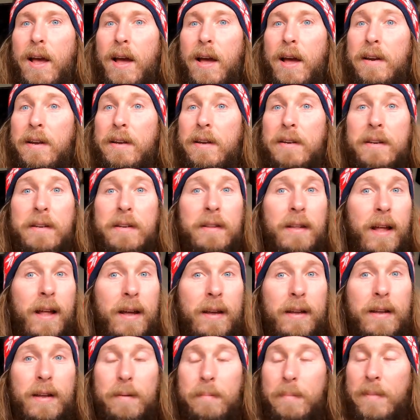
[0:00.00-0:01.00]
and he didn't
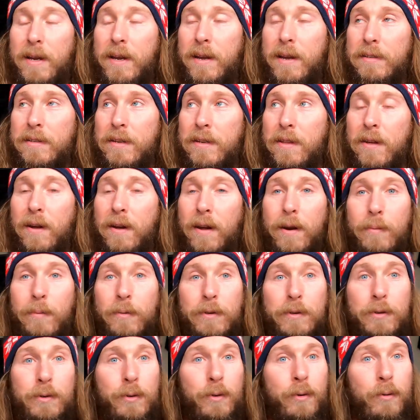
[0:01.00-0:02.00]
like it because he thought it
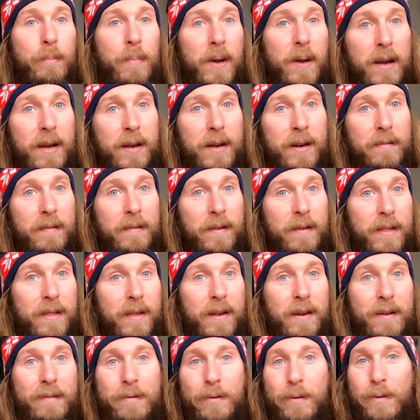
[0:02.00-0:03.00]
was too pagan of a
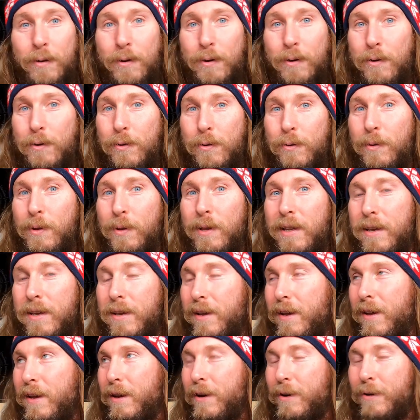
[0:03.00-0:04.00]
thing for the
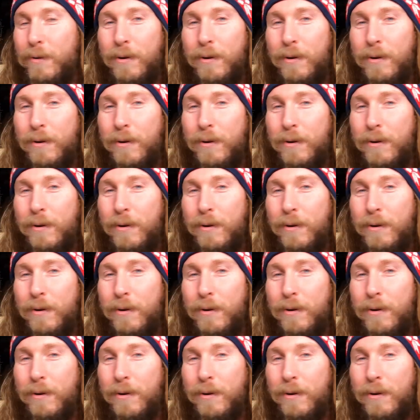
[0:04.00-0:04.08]
newly uh,